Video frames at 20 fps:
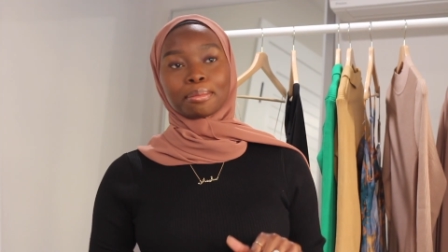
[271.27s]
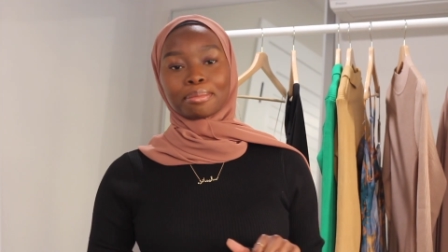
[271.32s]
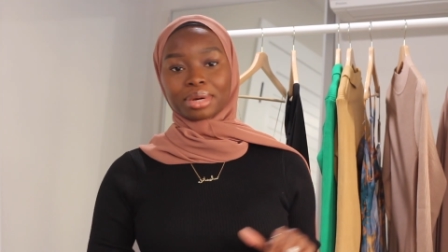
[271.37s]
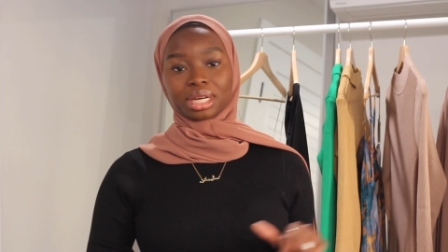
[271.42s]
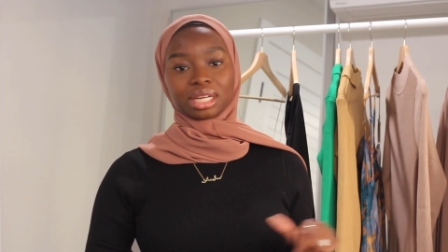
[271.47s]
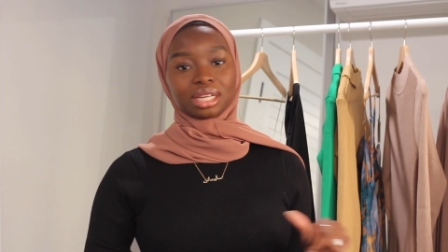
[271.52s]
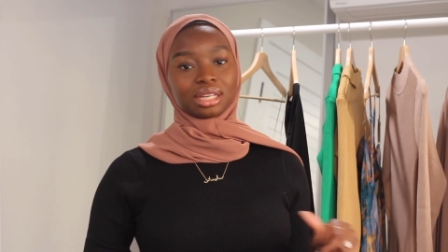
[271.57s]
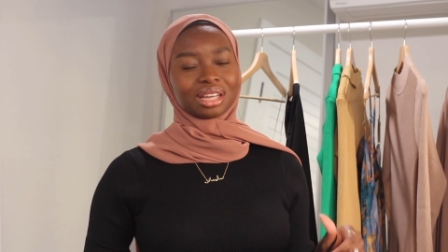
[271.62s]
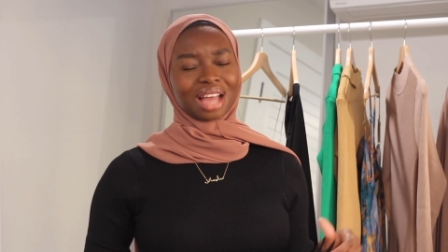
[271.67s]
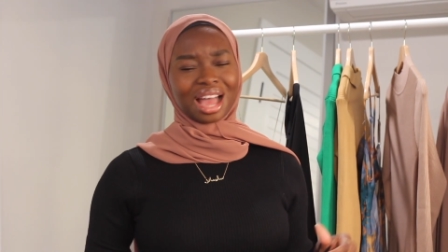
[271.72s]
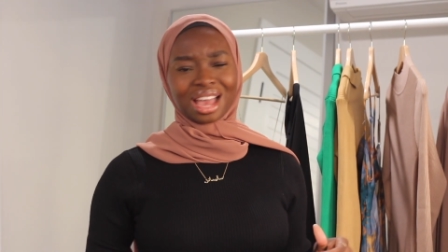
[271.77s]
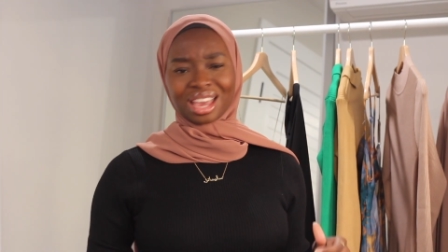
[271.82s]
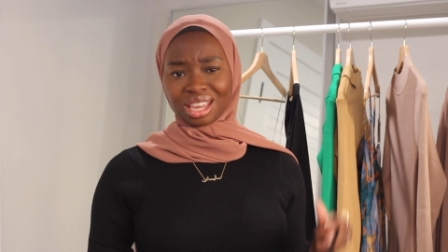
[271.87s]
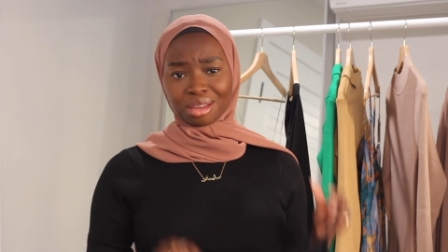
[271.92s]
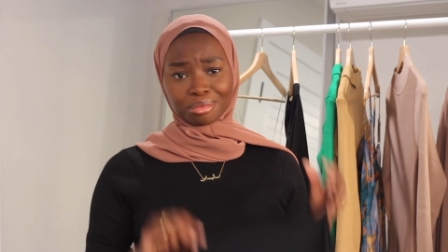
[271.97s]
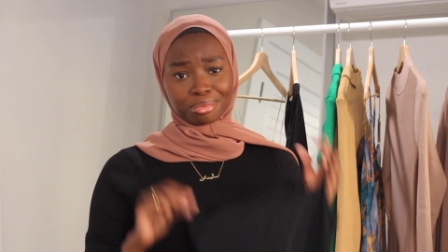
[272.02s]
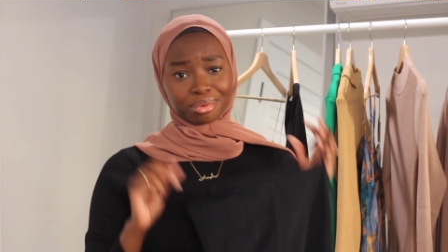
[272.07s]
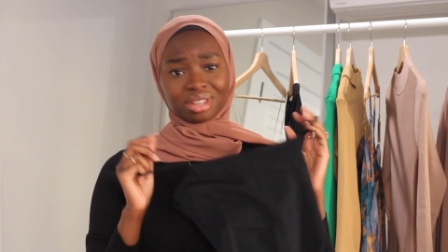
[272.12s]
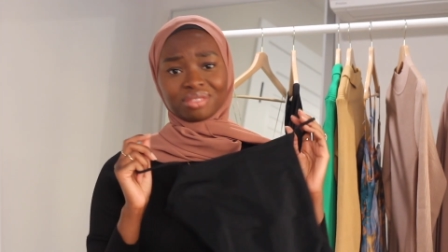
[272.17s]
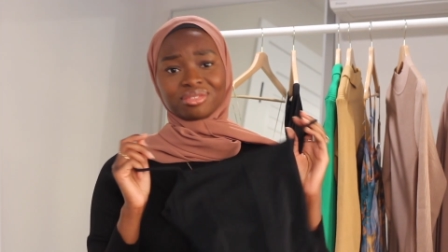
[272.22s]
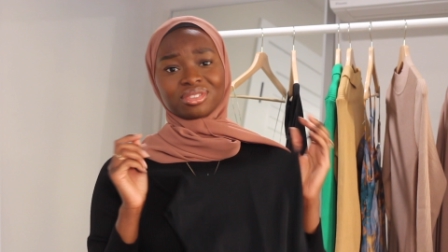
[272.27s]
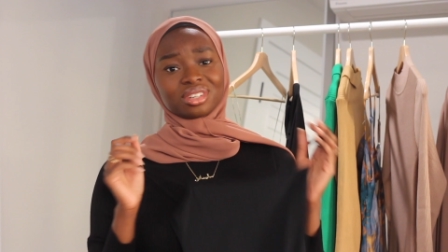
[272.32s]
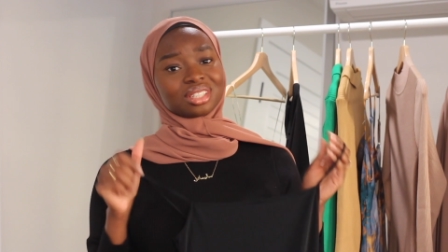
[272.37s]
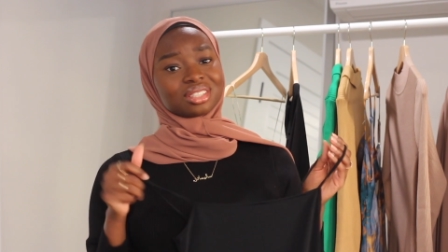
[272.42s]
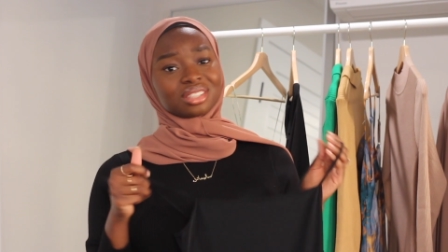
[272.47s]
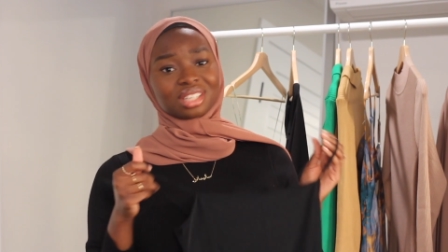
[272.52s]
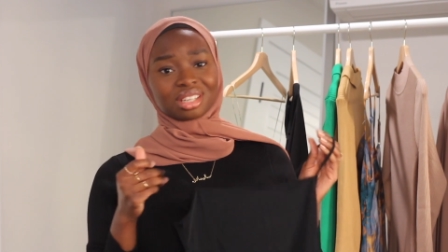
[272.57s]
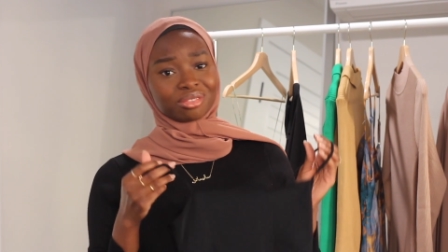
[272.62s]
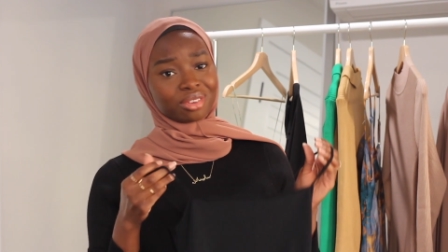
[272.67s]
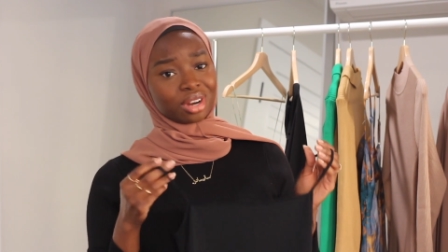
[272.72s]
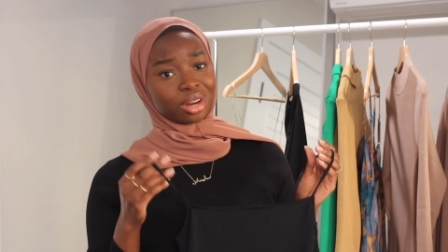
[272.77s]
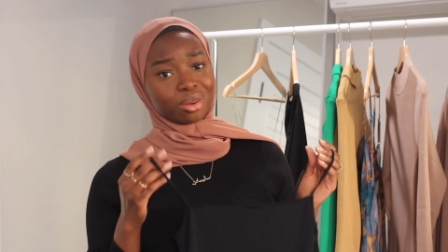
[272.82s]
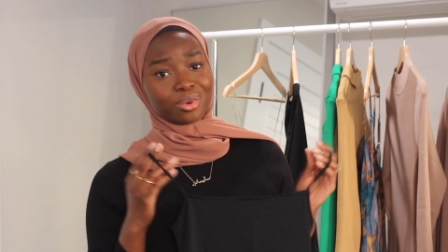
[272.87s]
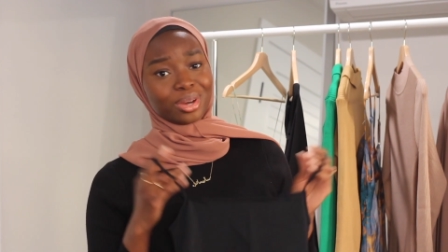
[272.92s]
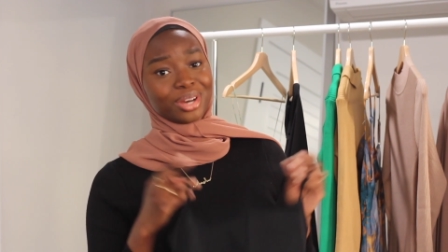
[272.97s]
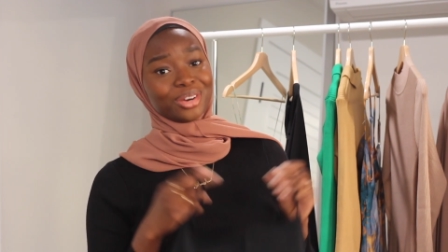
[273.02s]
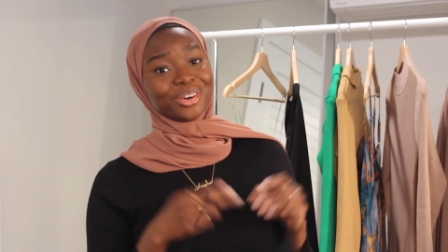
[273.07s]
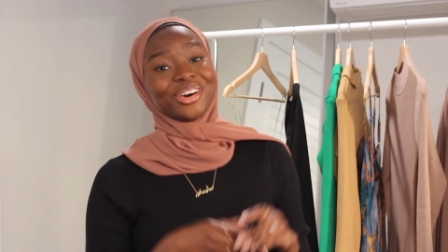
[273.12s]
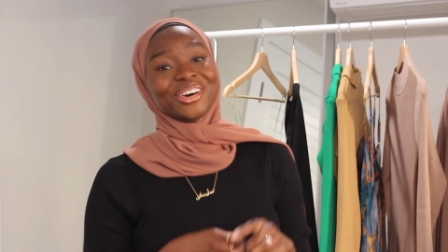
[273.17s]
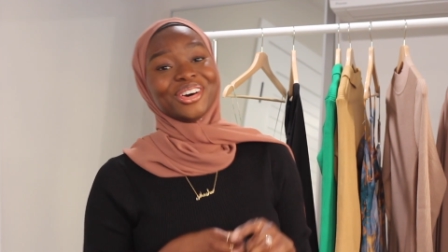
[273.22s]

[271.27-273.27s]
But I can't breathe in this thing very well,